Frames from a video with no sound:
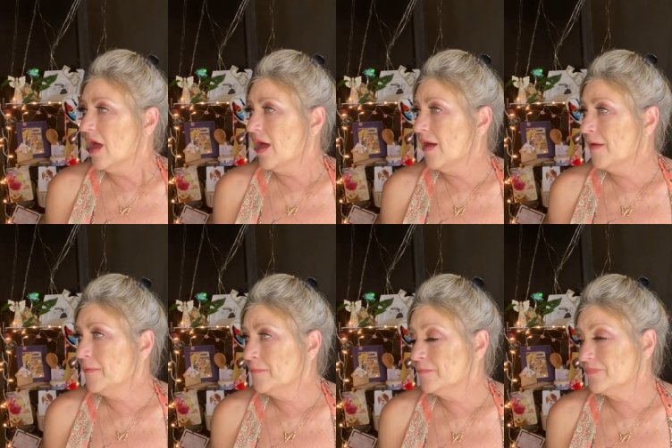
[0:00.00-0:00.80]

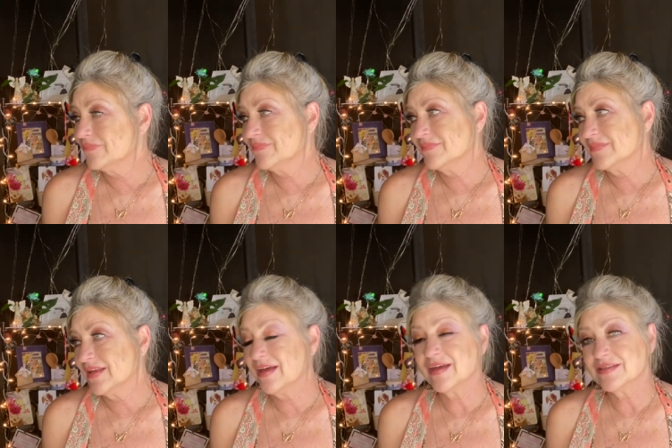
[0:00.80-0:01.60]
um,
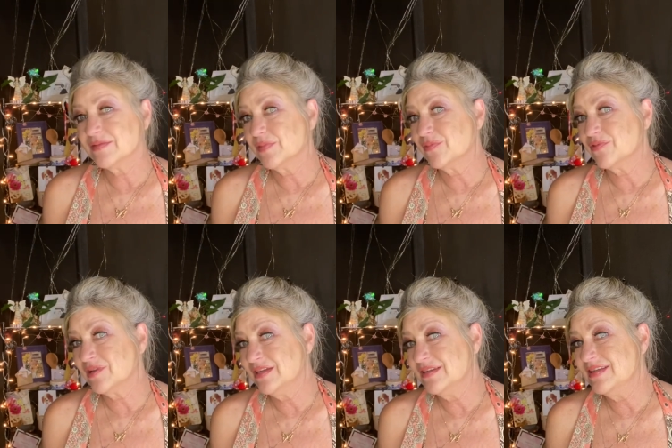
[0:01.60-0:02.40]
I got something
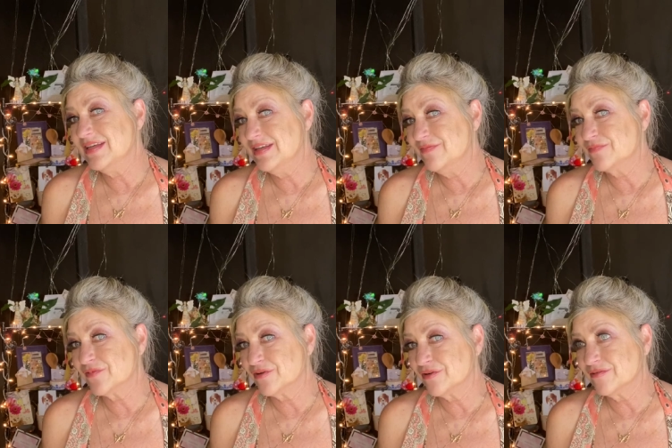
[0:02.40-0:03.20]
really neat
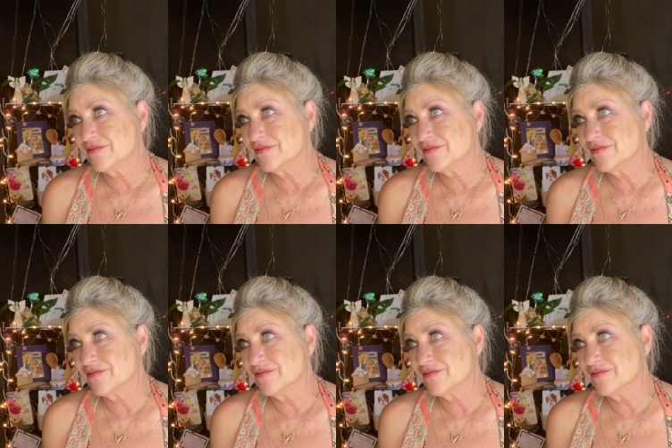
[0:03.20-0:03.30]
for